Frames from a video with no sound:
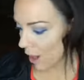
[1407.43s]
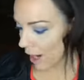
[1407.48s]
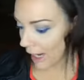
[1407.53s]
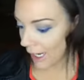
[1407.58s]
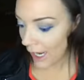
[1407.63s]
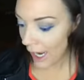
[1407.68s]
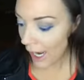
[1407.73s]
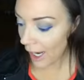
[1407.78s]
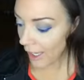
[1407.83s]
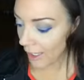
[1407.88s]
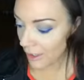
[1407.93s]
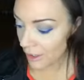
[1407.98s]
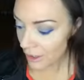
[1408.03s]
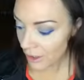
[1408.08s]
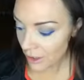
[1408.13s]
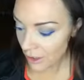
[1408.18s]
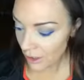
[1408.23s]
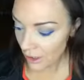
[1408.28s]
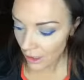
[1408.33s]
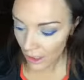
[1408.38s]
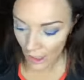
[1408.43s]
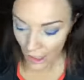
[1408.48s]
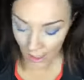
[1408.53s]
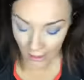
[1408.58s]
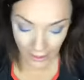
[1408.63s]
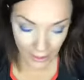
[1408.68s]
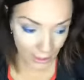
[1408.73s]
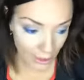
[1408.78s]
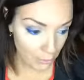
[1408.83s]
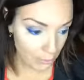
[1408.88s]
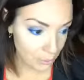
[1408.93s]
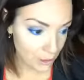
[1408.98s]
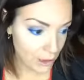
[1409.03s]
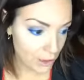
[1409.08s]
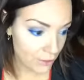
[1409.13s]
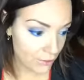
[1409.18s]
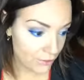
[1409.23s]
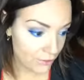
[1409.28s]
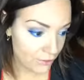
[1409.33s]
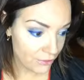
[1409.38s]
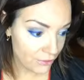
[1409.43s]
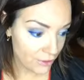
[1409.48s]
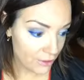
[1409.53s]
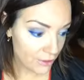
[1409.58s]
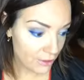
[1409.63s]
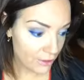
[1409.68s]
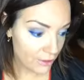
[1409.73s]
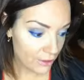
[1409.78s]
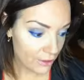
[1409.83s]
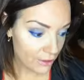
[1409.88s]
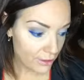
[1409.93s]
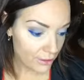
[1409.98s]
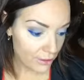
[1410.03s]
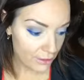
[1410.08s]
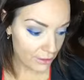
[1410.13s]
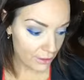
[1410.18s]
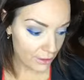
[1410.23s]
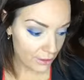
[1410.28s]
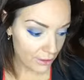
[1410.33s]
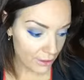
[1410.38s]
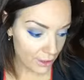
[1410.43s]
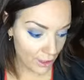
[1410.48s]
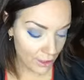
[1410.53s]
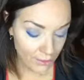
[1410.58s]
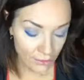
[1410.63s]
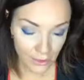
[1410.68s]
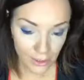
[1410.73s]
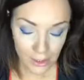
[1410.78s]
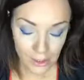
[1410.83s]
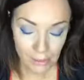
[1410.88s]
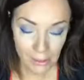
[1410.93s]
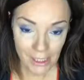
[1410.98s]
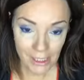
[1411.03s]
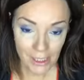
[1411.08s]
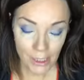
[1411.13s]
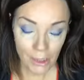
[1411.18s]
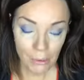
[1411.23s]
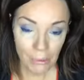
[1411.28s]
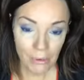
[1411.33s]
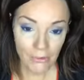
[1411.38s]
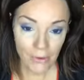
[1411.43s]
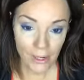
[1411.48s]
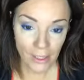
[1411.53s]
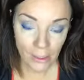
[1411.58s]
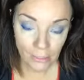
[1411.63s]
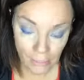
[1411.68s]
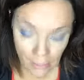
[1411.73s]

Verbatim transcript: And I just can't believe that this mascara provided me